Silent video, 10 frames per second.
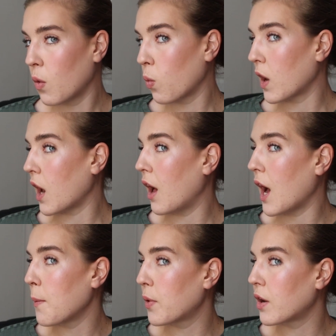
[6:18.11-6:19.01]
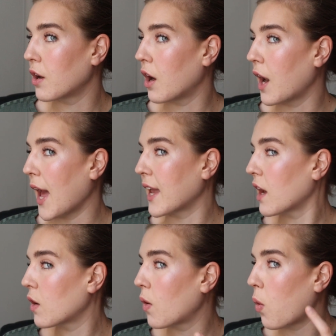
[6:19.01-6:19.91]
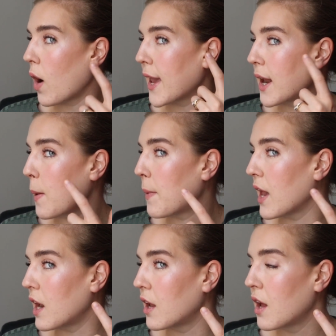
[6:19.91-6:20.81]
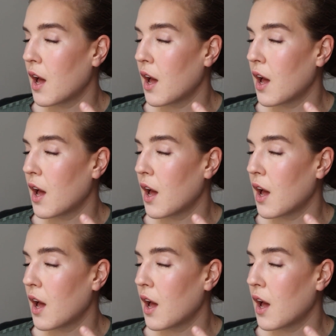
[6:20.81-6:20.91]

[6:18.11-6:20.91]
When I put it on, I get quite a bit